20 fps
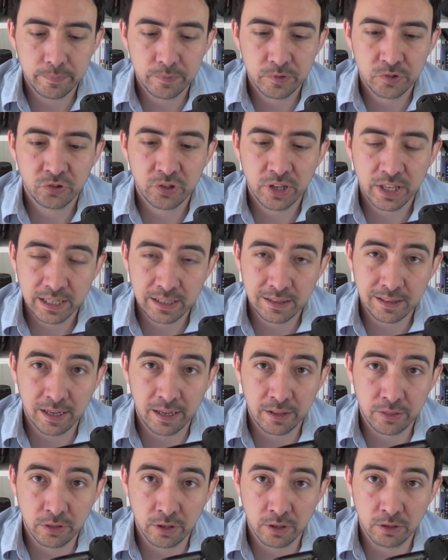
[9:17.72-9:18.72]
Saying
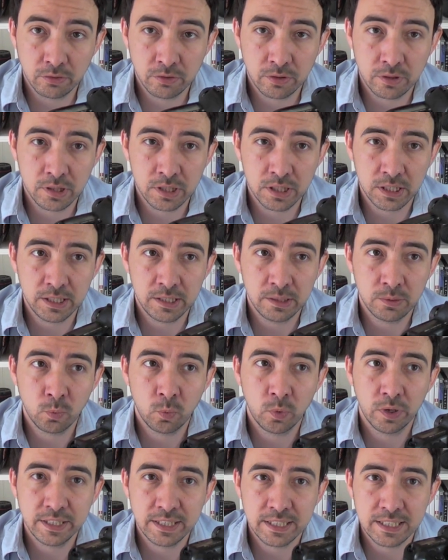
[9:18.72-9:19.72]
that though, the
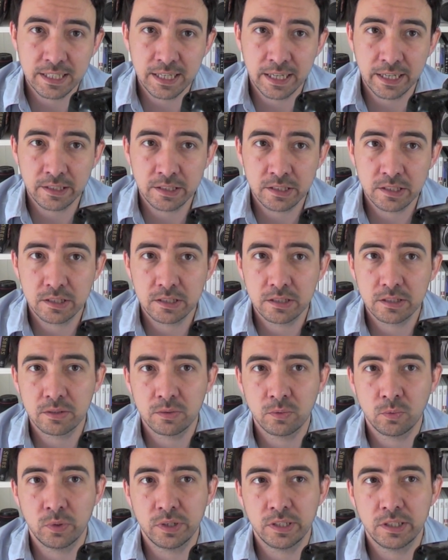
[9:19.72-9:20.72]
1DS
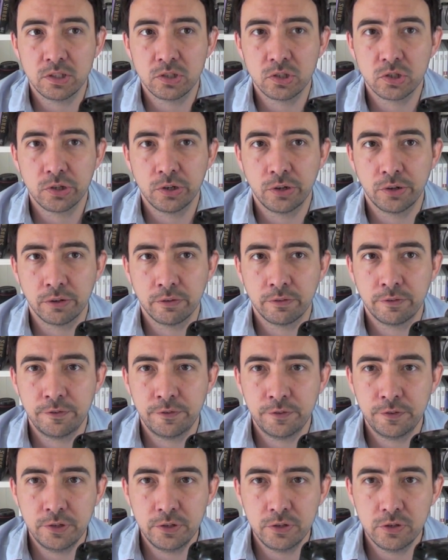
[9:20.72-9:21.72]
wins on a
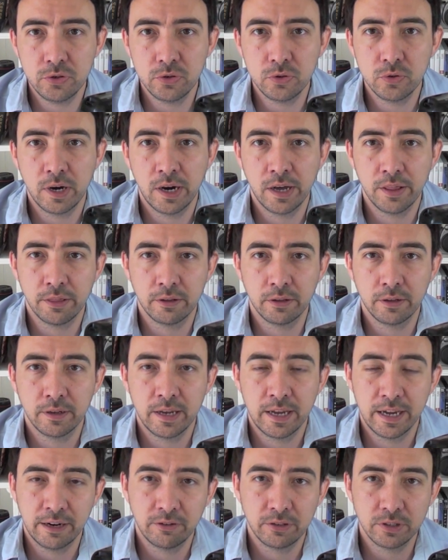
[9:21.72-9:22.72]
few other
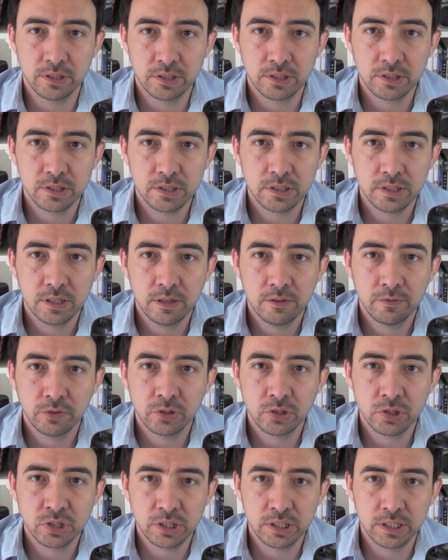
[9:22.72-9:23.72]
areas.
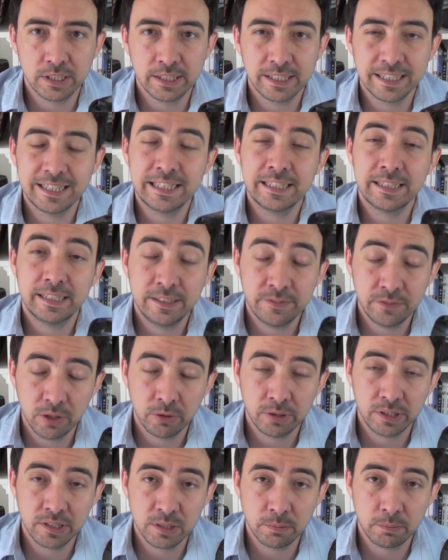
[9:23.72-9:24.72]
Firstly, even though
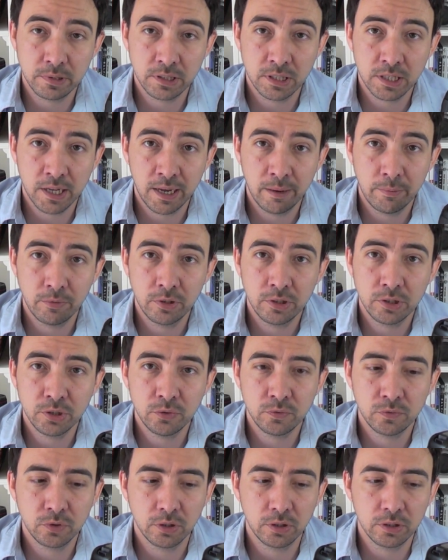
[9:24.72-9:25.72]
it is a bigger camera,
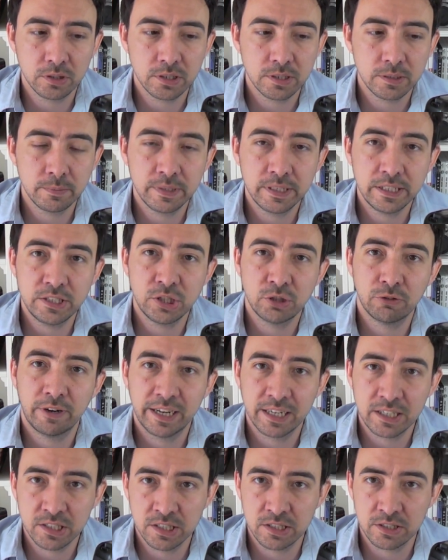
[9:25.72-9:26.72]
you've got easier
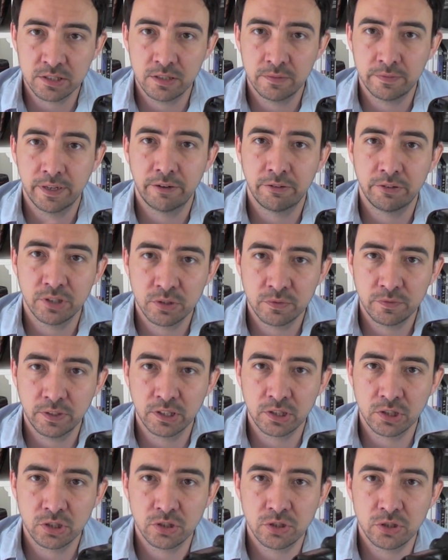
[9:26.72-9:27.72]
access to the various
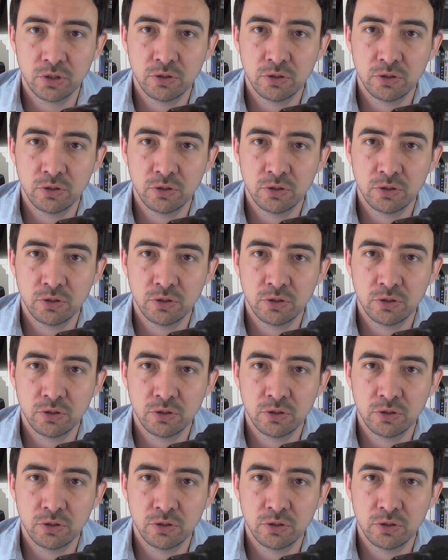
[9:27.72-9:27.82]
functions.